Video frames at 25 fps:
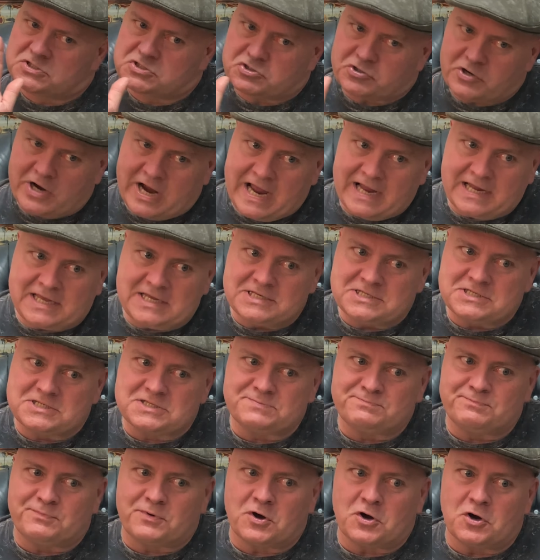dragon
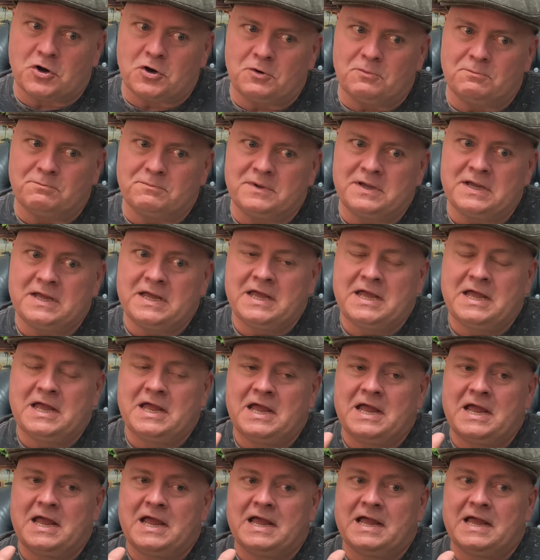sperm
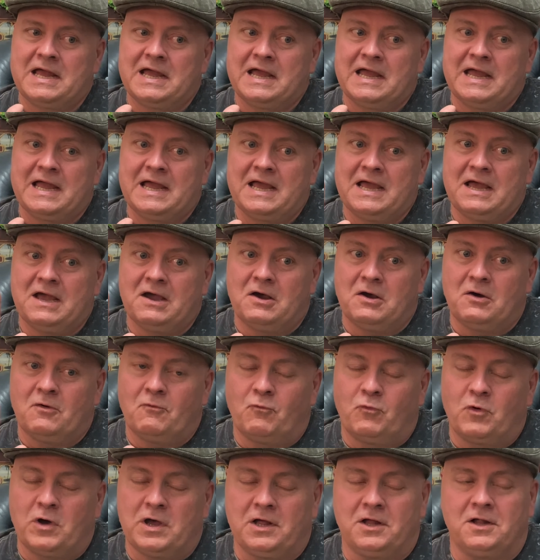
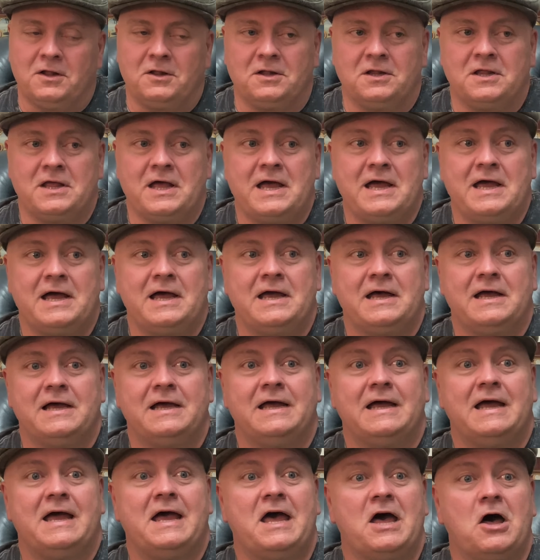will
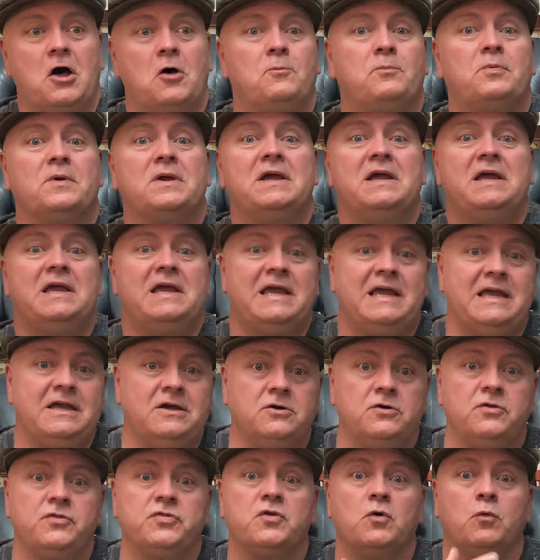help
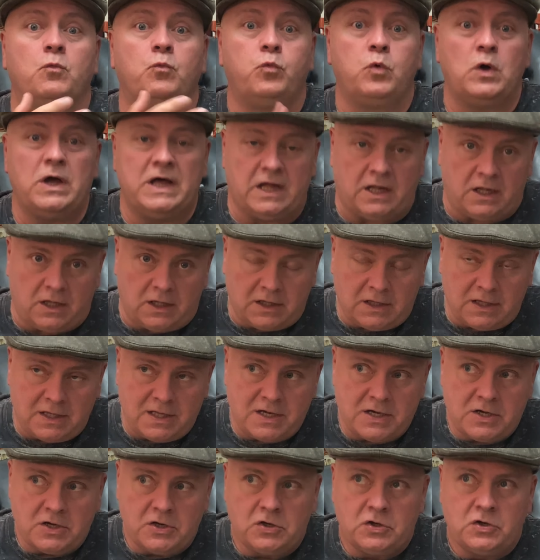heal the will
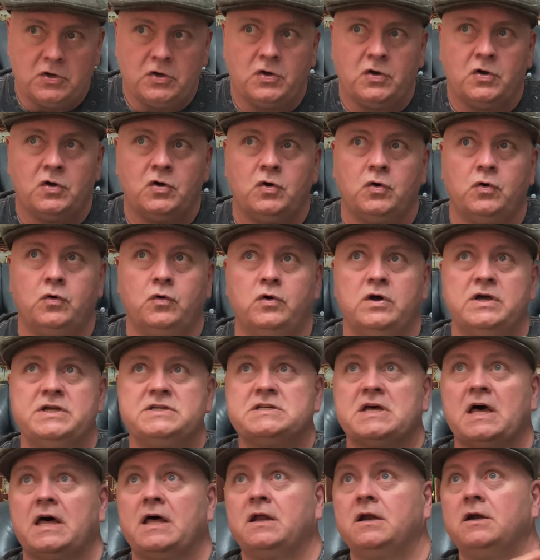who is
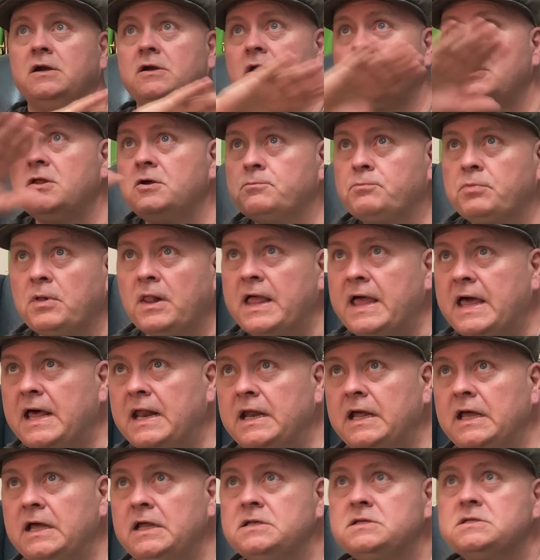on another
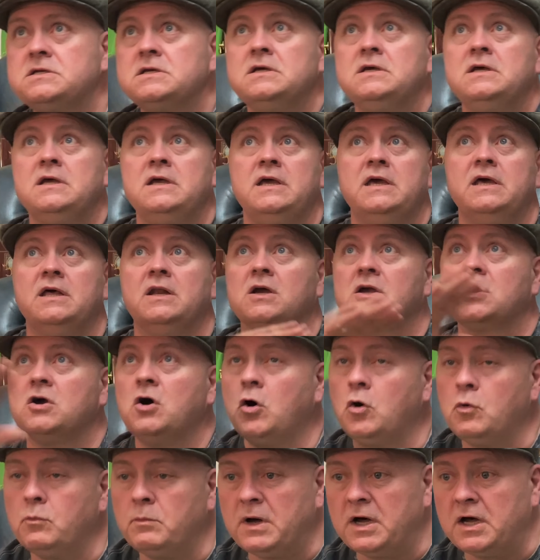planet in a
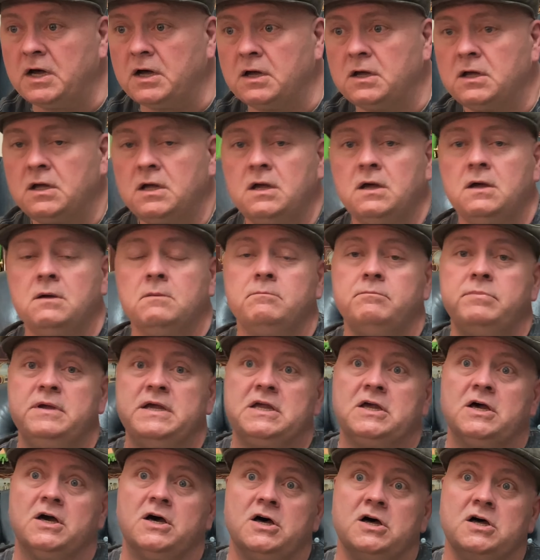coma
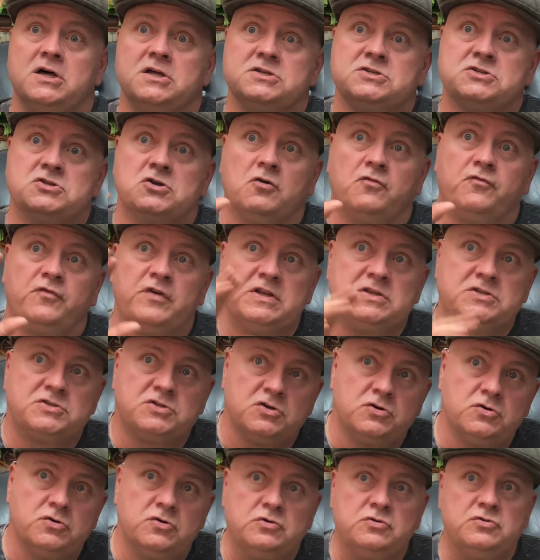because Sophie
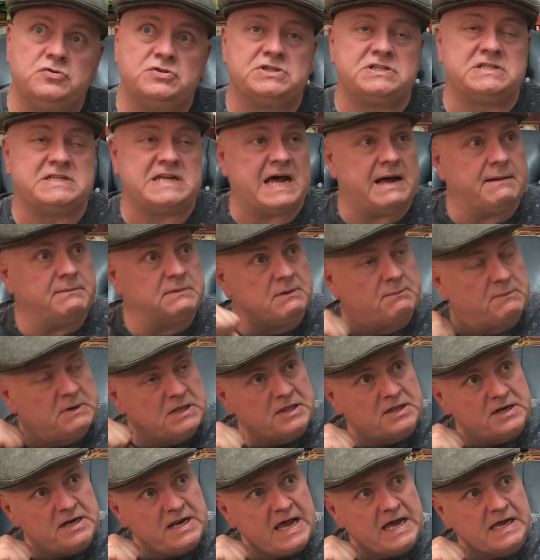2 stabbed him
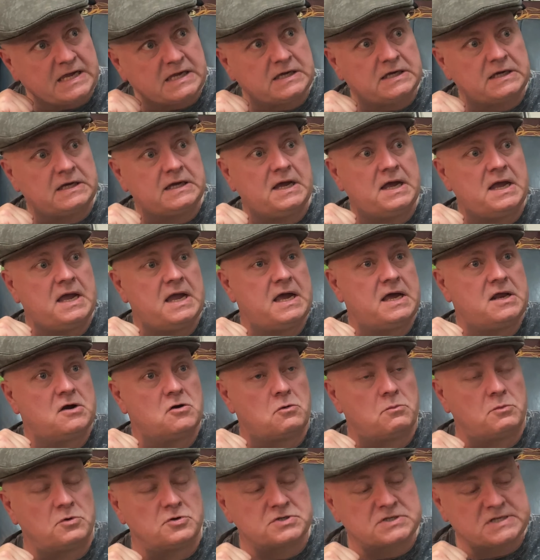in the neck and
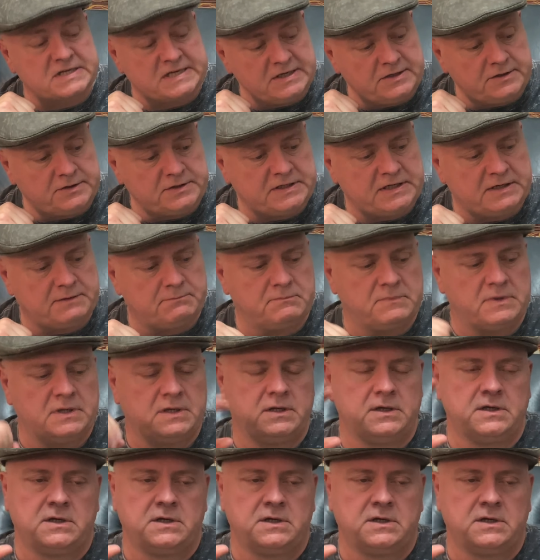almost killed him.